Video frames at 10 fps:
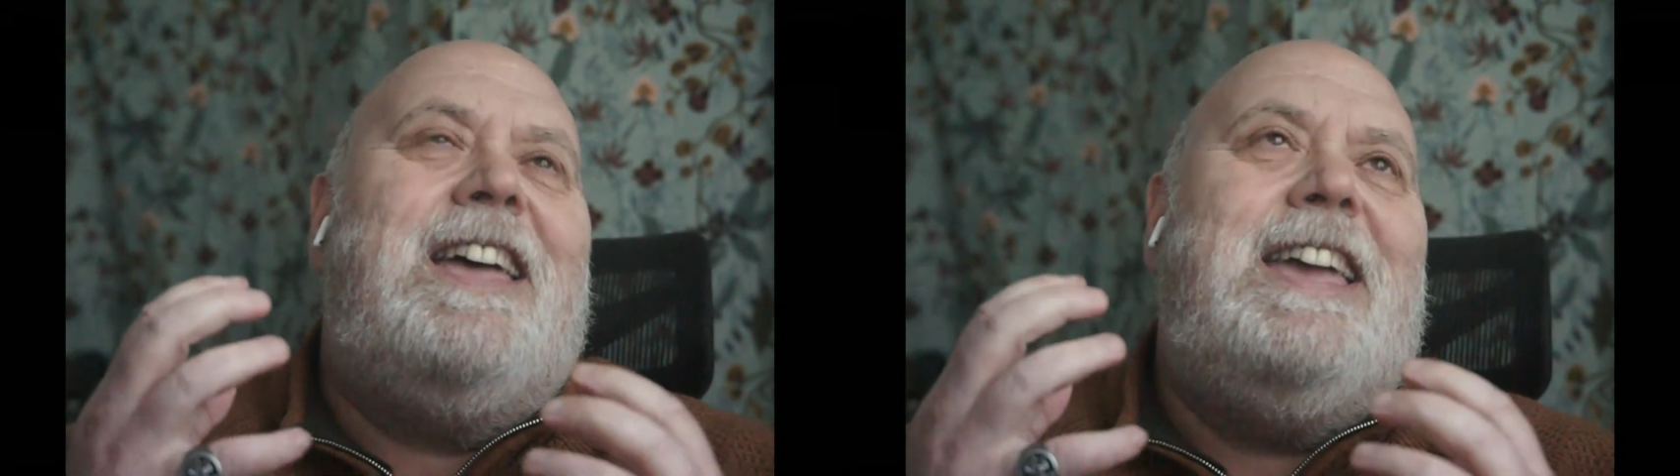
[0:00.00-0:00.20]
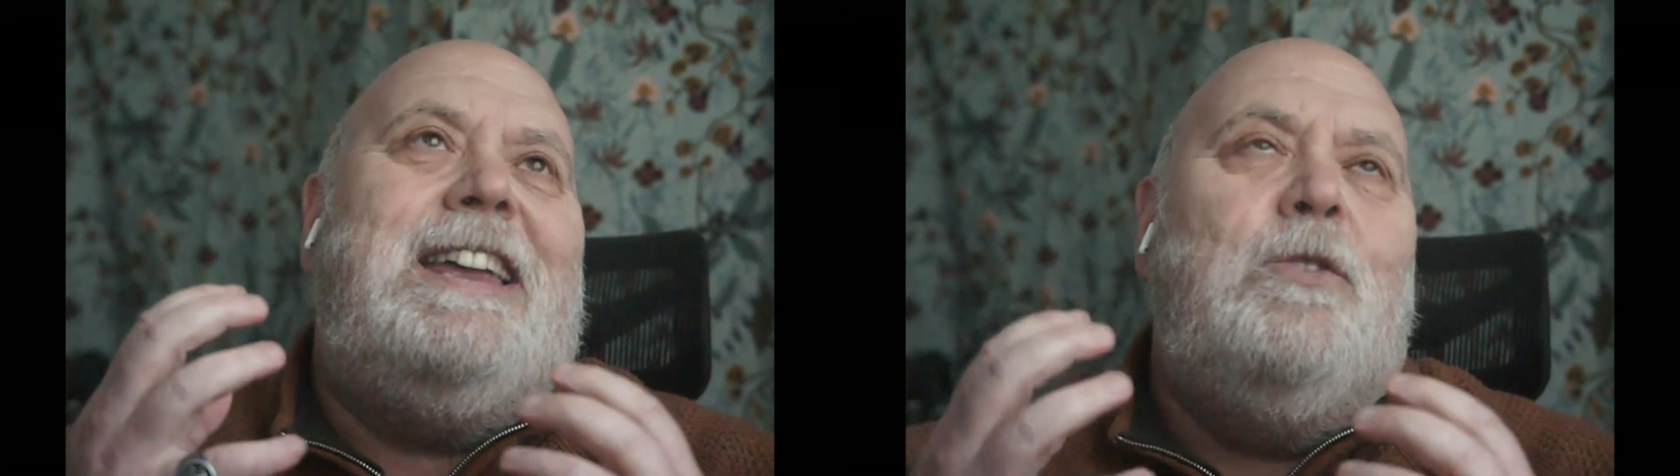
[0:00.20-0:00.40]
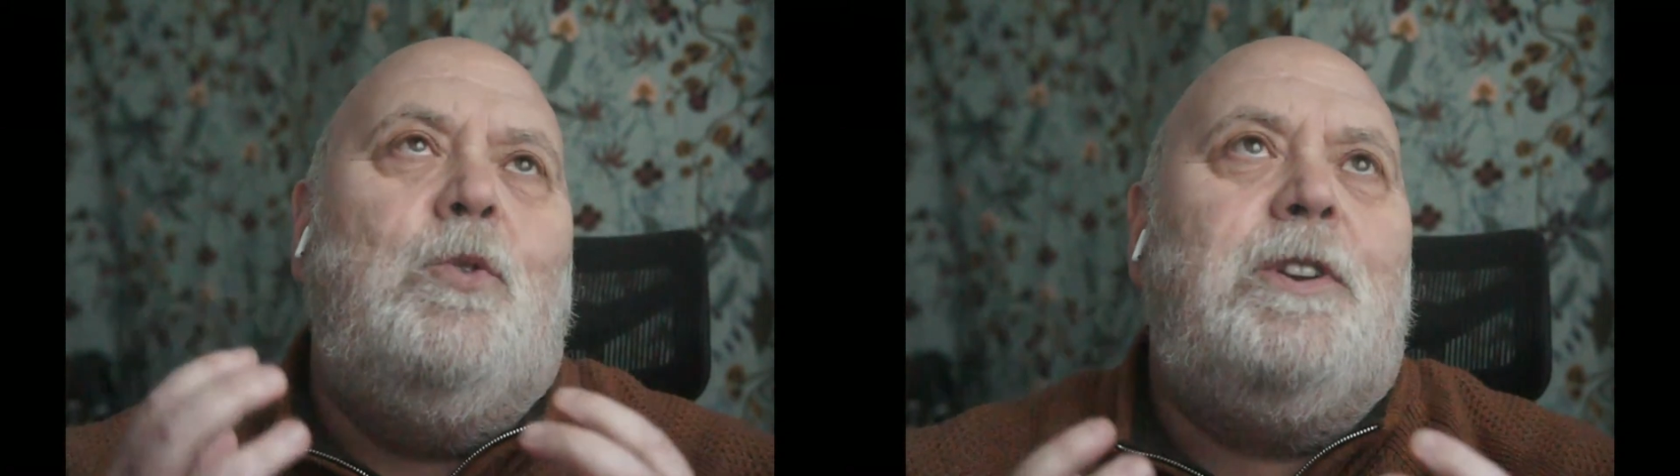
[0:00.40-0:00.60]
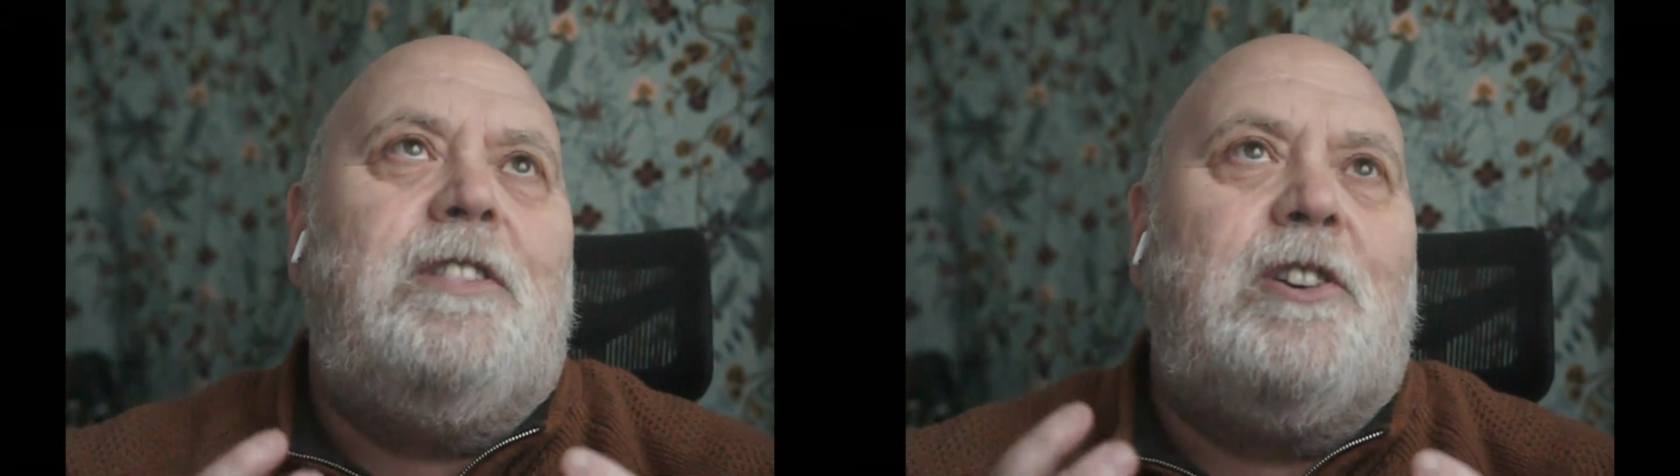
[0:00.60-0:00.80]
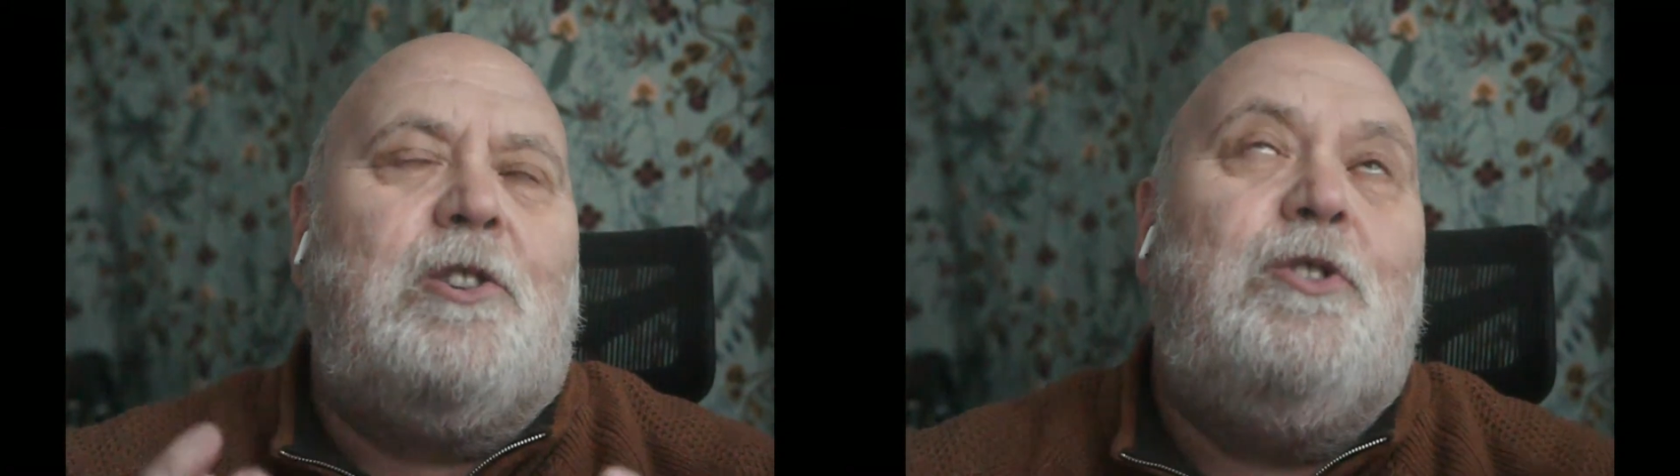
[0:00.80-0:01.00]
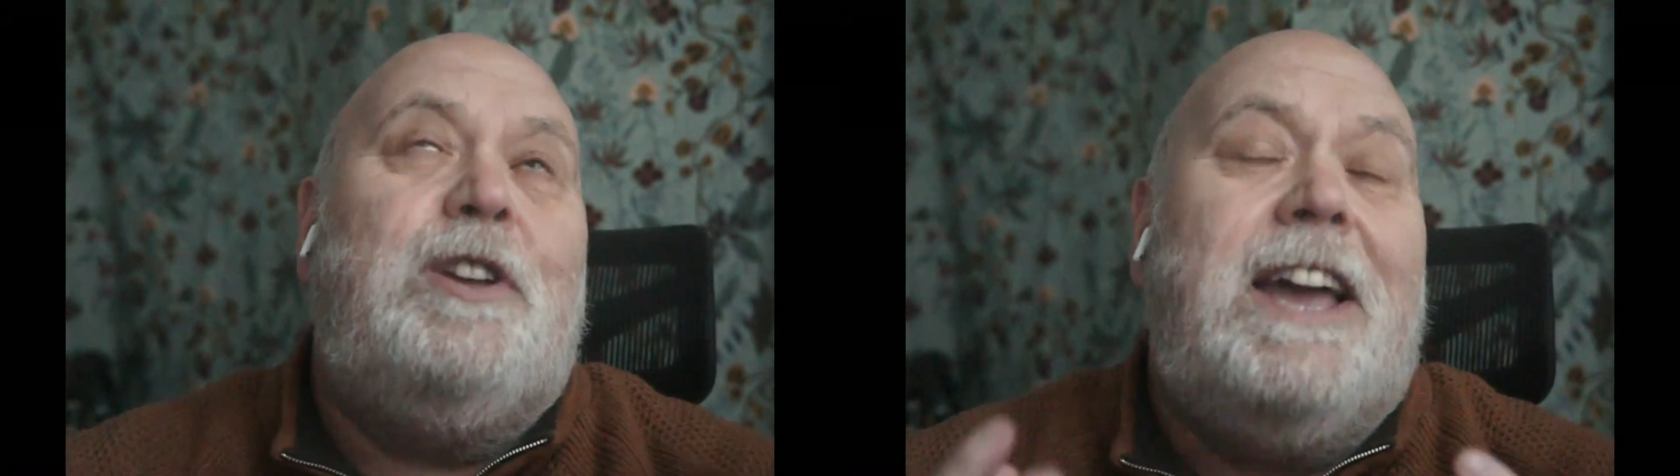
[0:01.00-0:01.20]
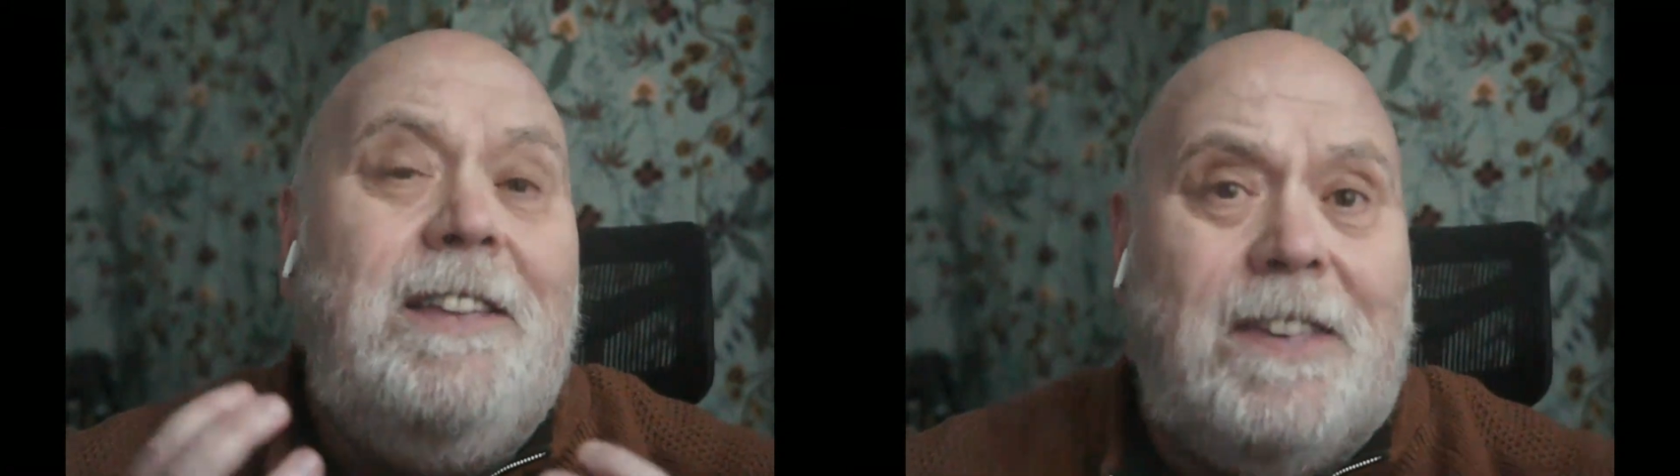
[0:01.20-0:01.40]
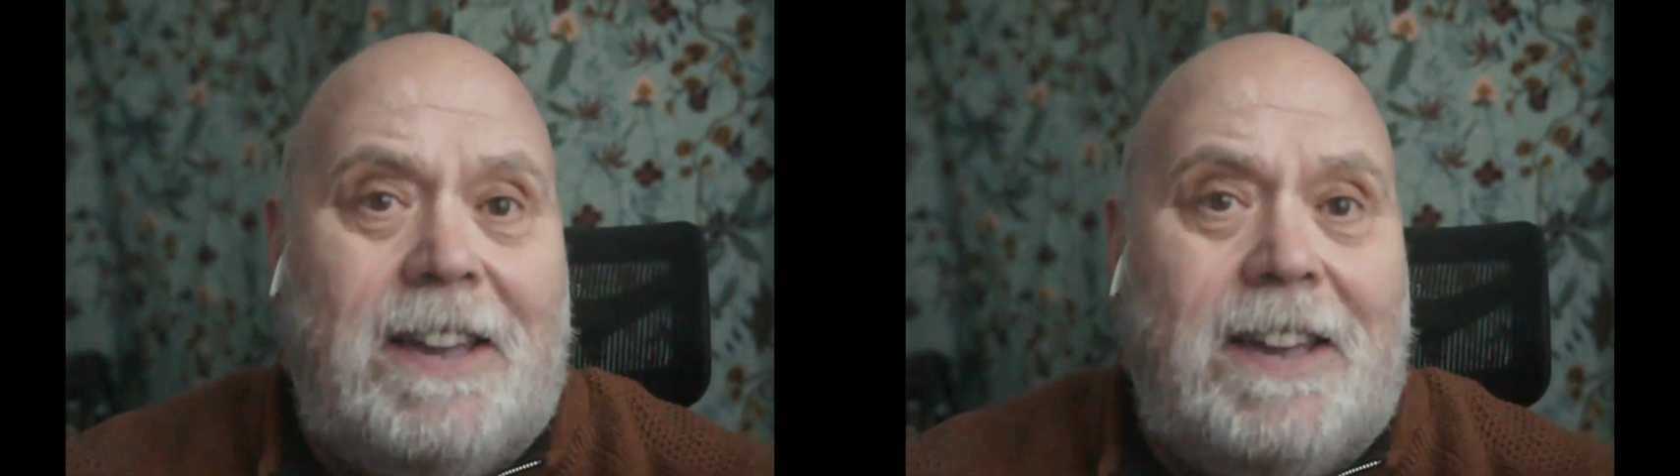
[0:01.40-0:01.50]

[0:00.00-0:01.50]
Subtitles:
in order to create that